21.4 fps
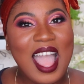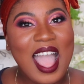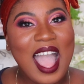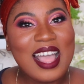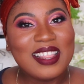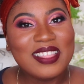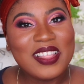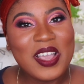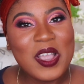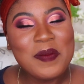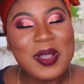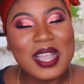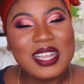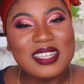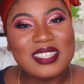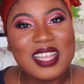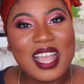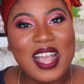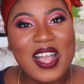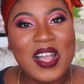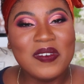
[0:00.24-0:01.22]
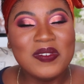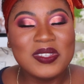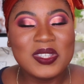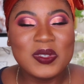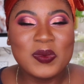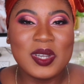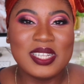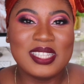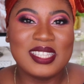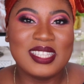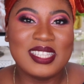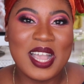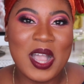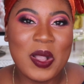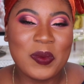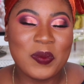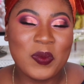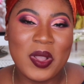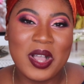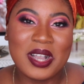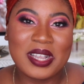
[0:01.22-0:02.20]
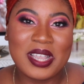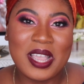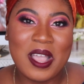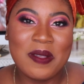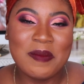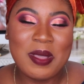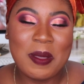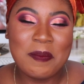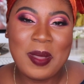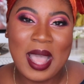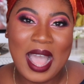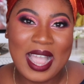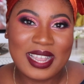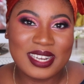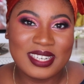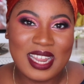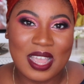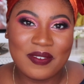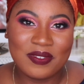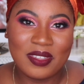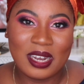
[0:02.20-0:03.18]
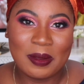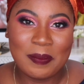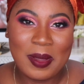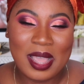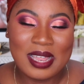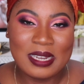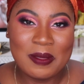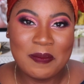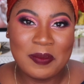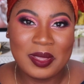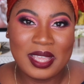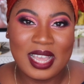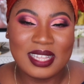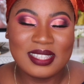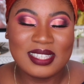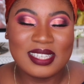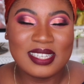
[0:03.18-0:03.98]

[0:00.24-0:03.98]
Hello my doves, what's up? Welcome back to Afrodite by Olympia.